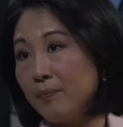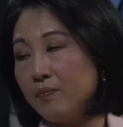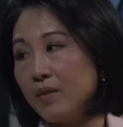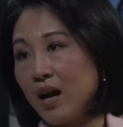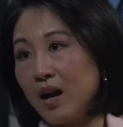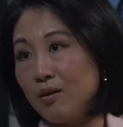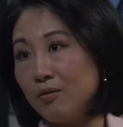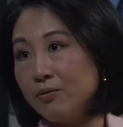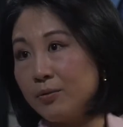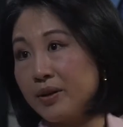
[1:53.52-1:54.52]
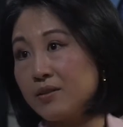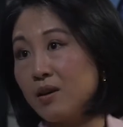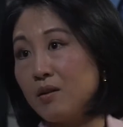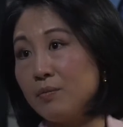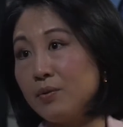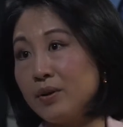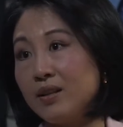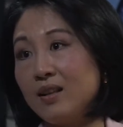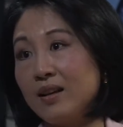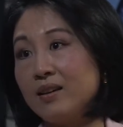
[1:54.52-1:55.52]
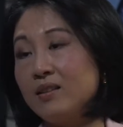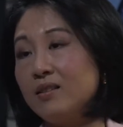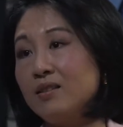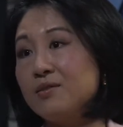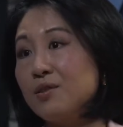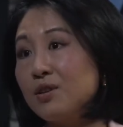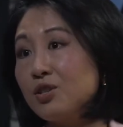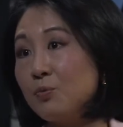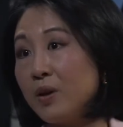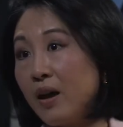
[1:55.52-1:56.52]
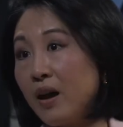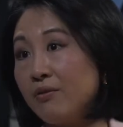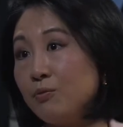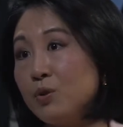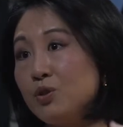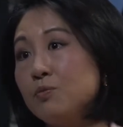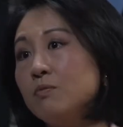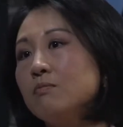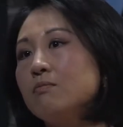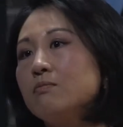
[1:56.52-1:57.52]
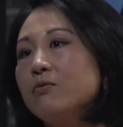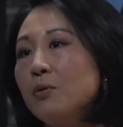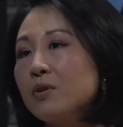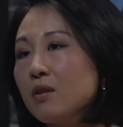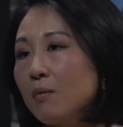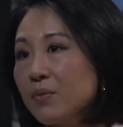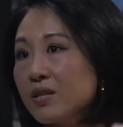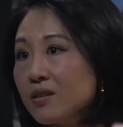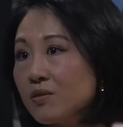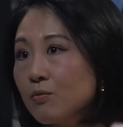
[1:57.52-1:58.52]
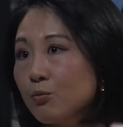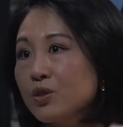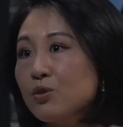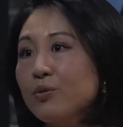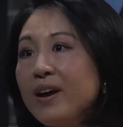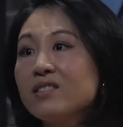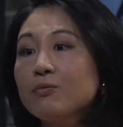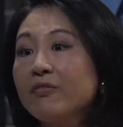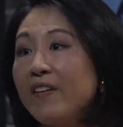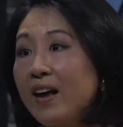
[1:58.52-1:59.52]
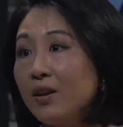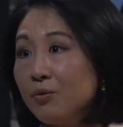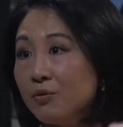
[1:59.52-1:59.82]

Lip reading: How, for example, like the discussion we have, which focus on business, which creates value.